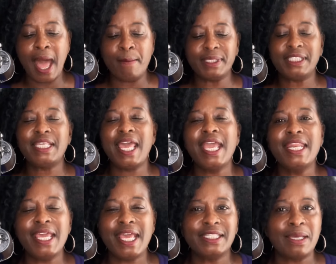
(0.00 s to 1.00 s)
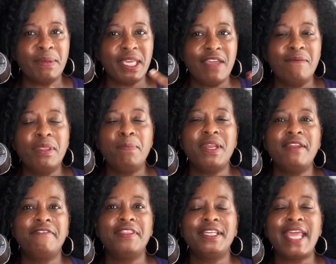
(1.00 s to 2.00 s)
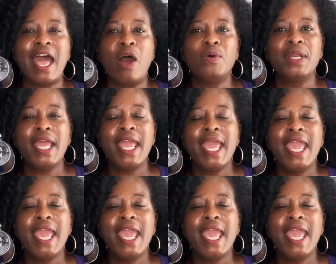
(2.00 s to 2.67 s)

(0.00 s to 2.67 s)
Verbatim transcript: I'm going to say it is. I'm going to give him the benefit of the doubt.